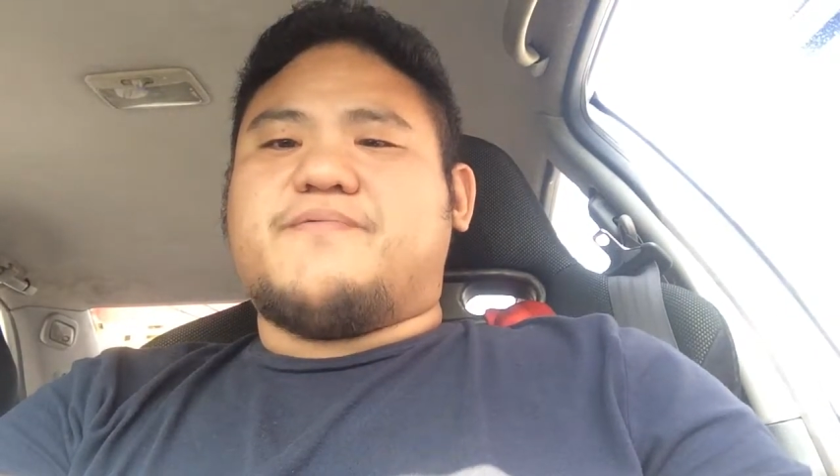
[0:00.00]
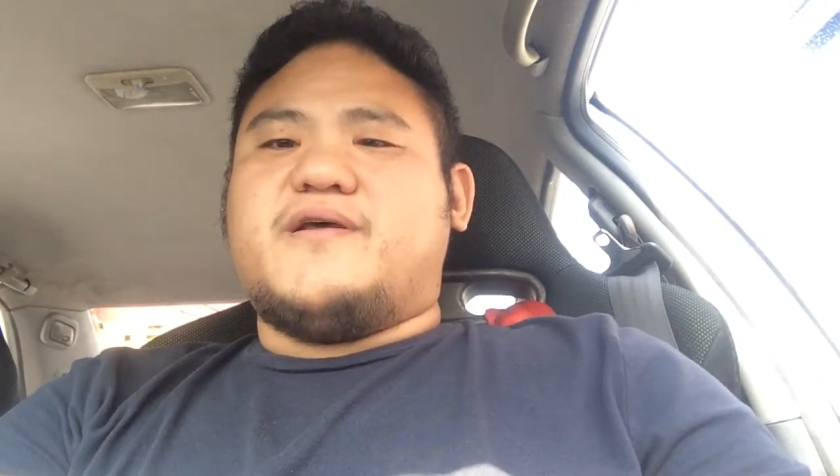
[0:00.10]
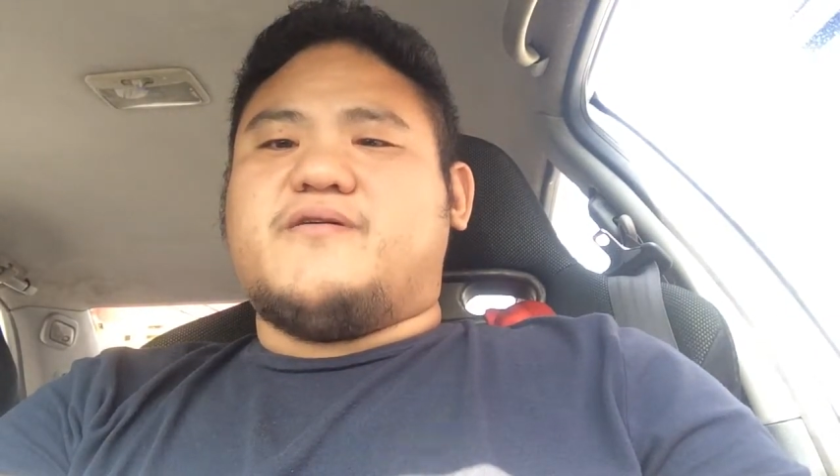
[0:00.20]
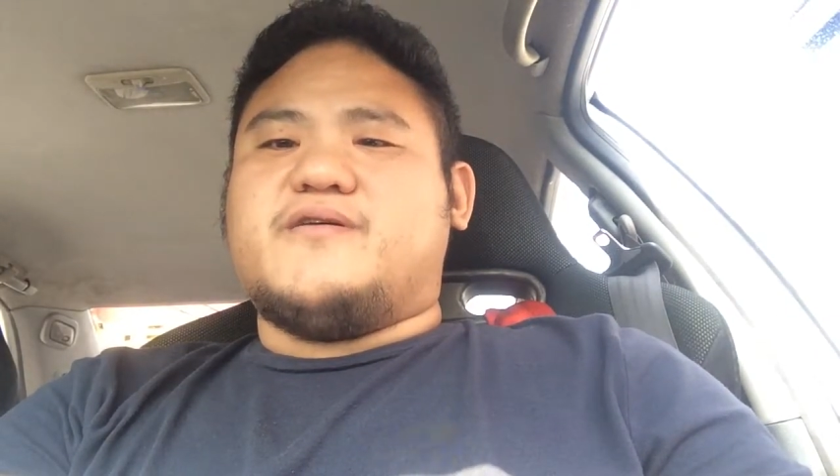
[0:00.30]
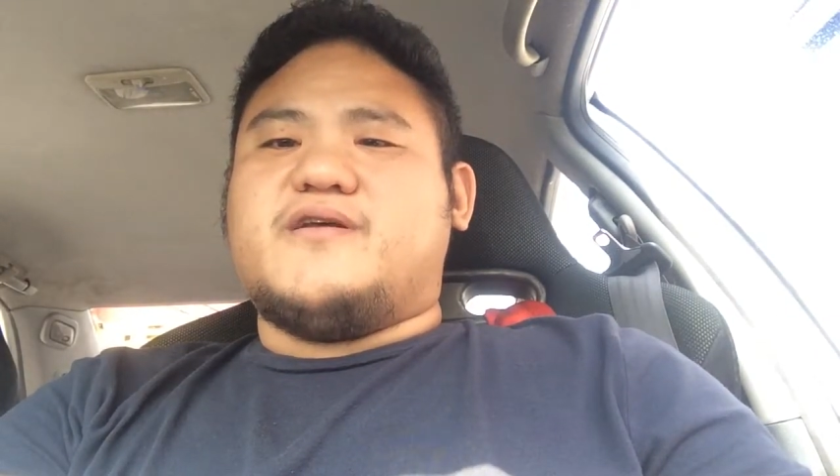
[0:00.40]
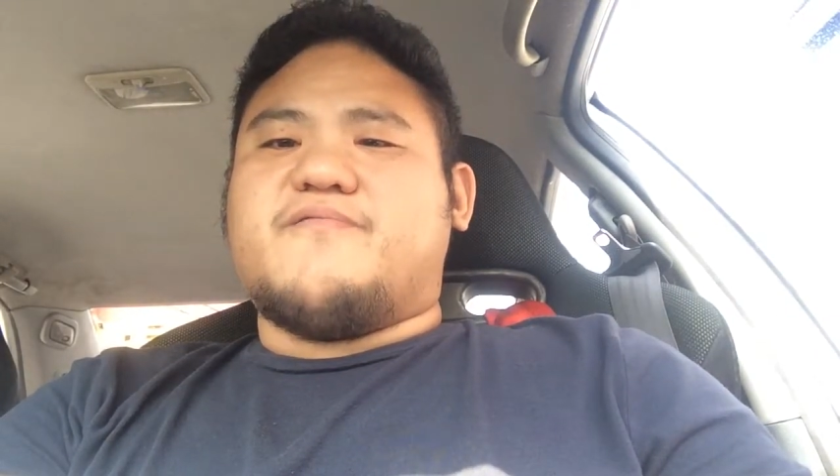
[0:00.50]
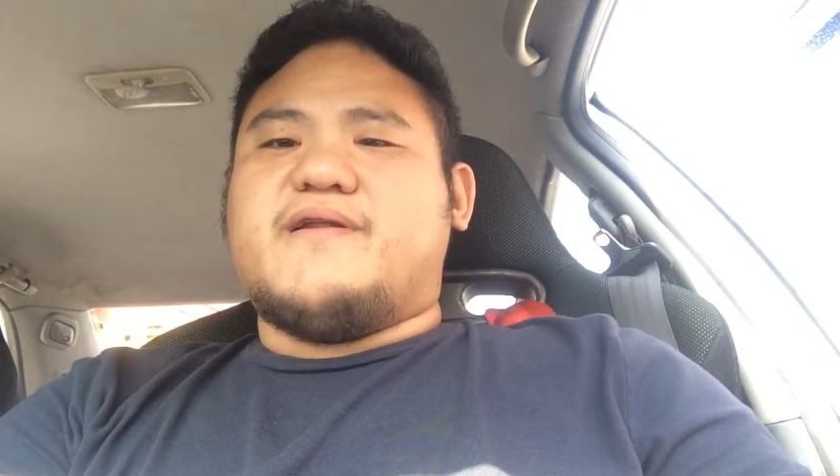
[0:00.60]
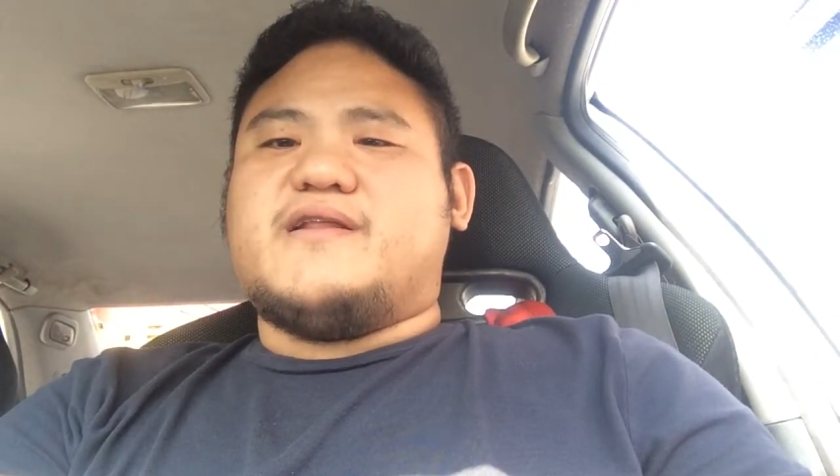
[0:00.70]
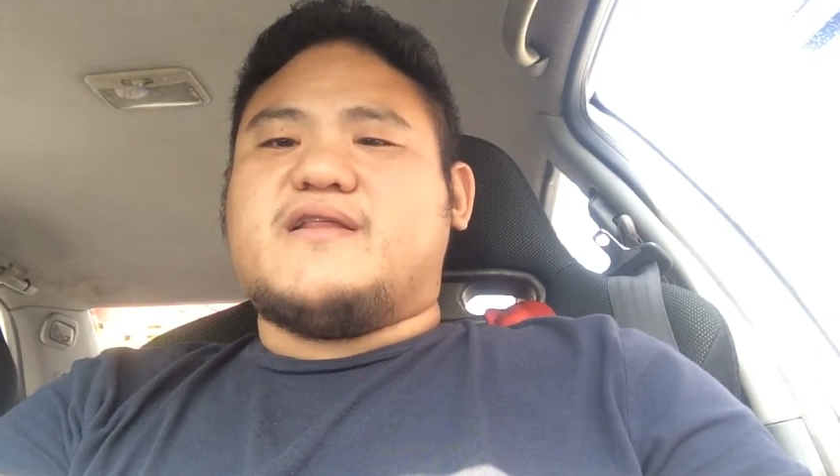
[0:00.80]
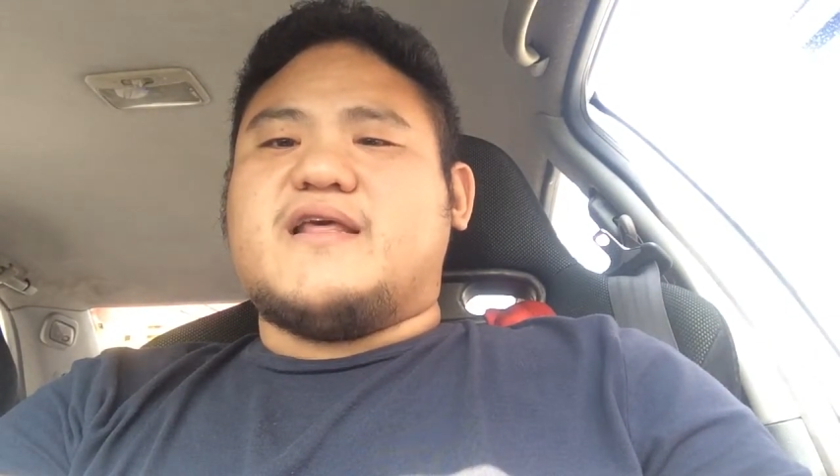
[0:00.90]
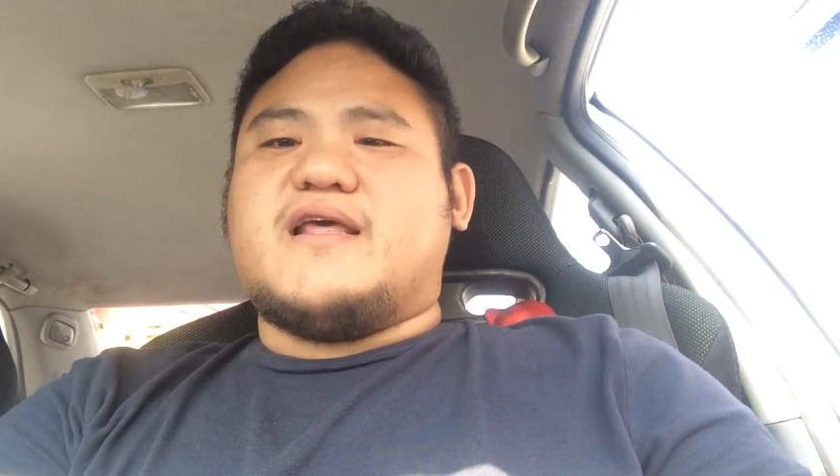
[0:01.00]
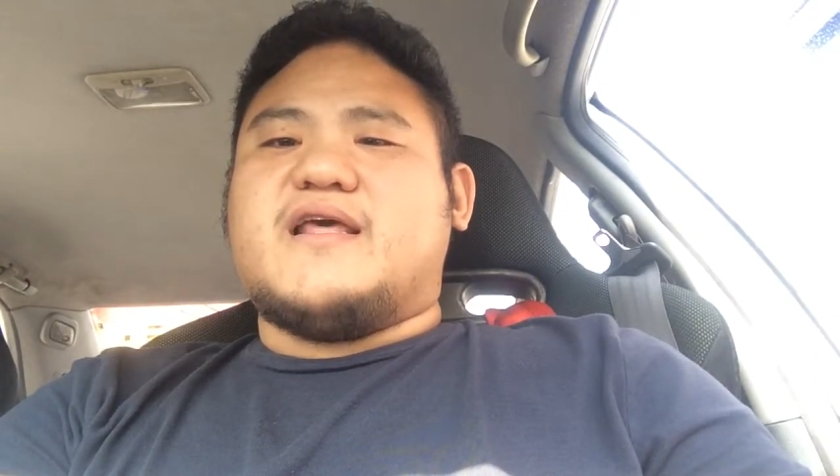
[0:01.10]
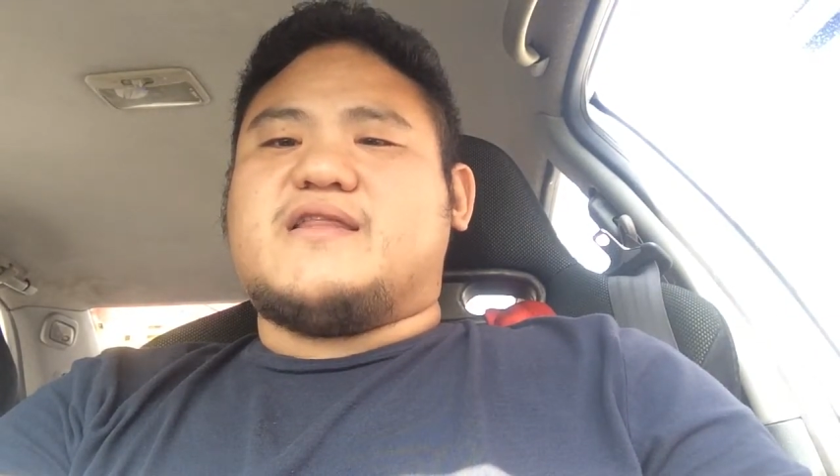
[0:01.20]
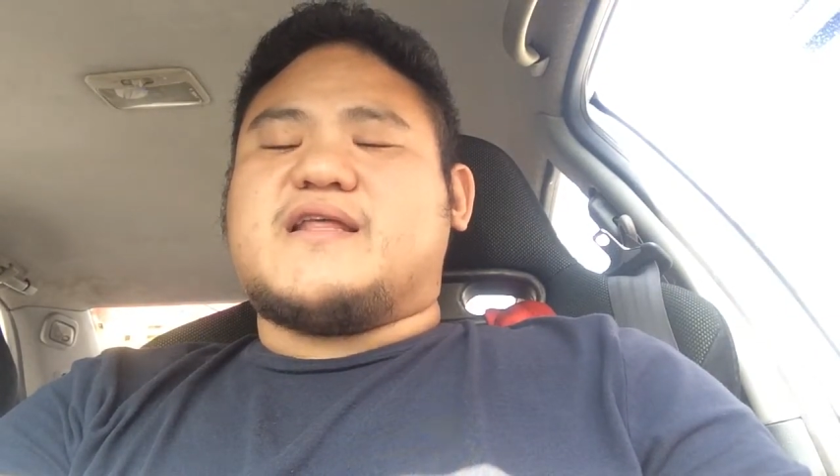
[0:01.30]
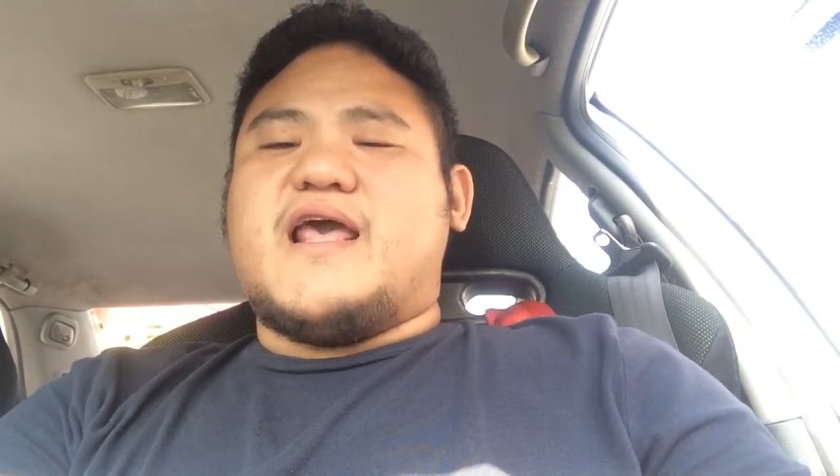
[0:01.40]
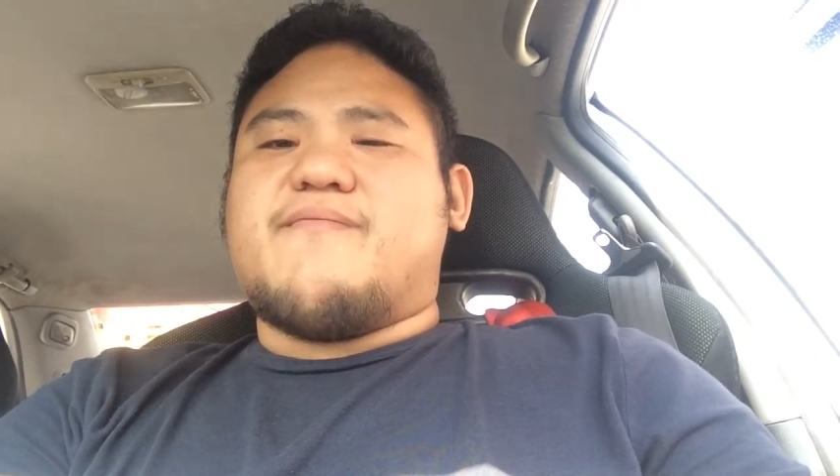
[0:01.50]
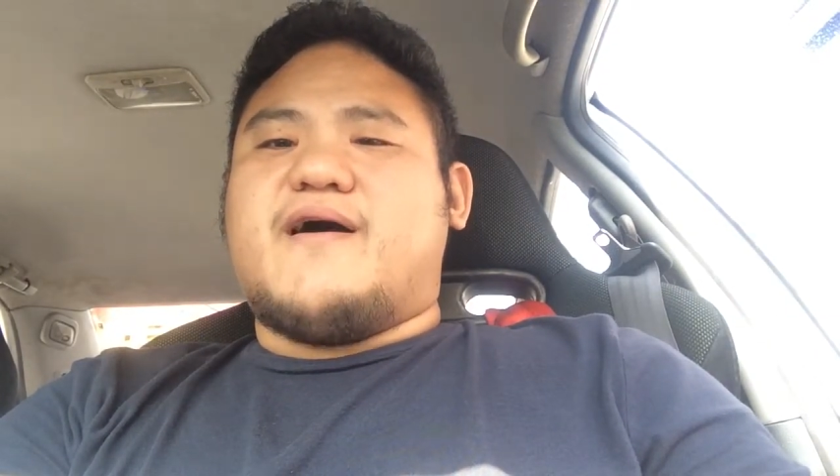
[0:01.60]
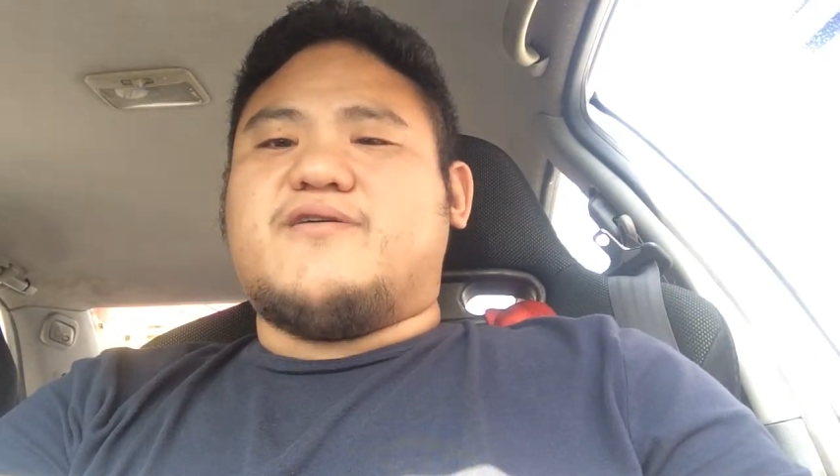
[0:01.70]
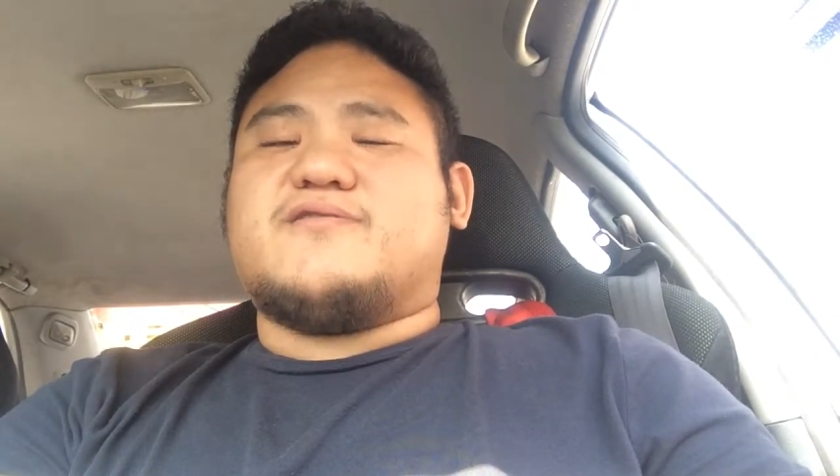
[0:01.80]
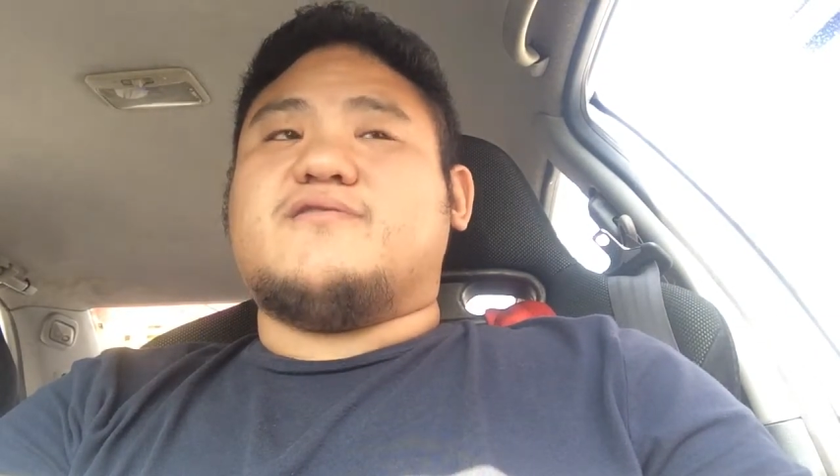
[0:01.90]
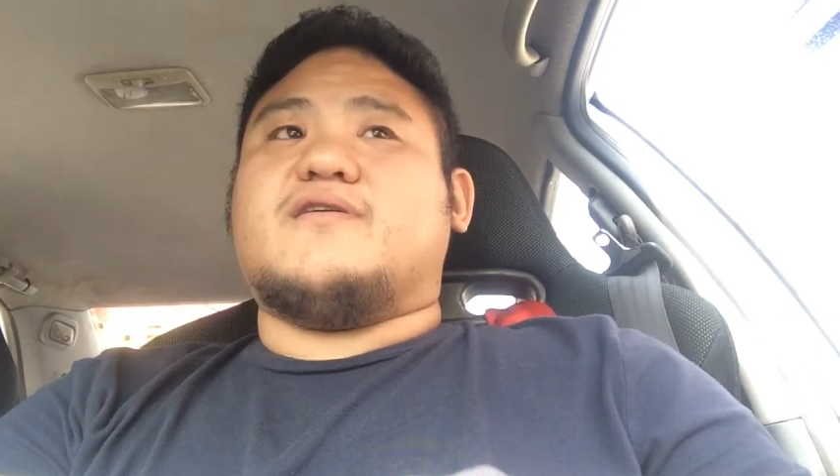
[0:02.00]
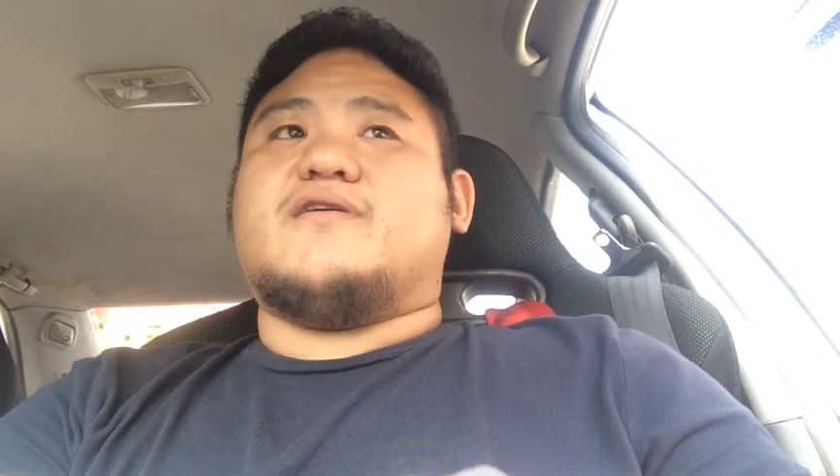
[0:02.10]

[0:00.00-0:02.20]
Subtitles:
pre-order when it came out.